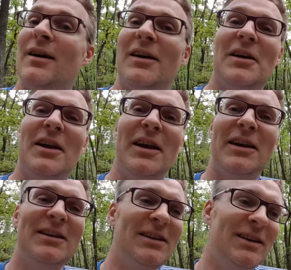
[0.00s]
a
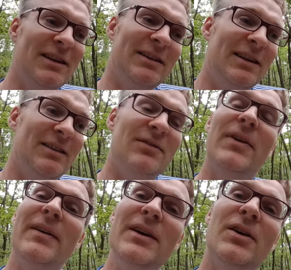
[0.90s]
lady that is
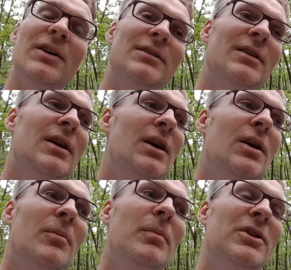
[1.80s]
very hot,
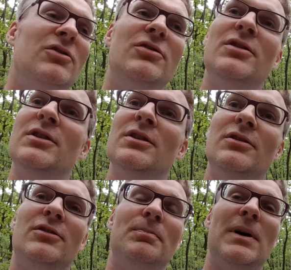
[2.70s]
but she
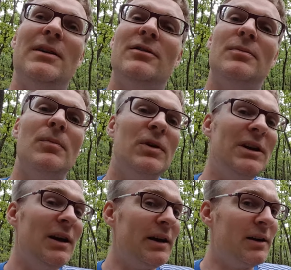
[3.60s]
spends
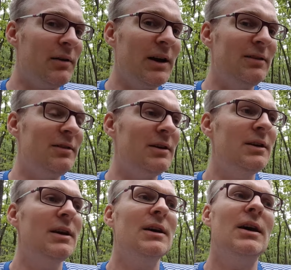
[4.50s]
money like crazy
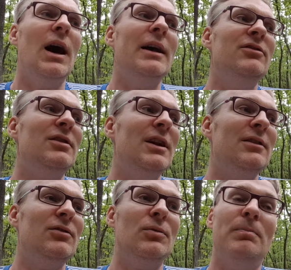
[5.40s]
and she
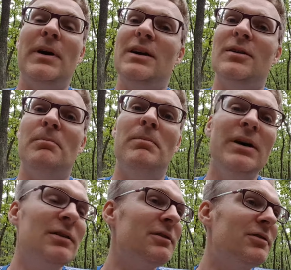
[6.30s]
lets you pay the
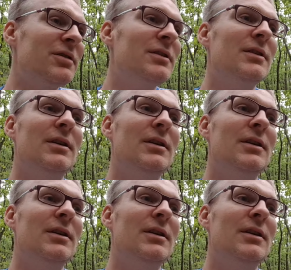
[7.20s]
bills.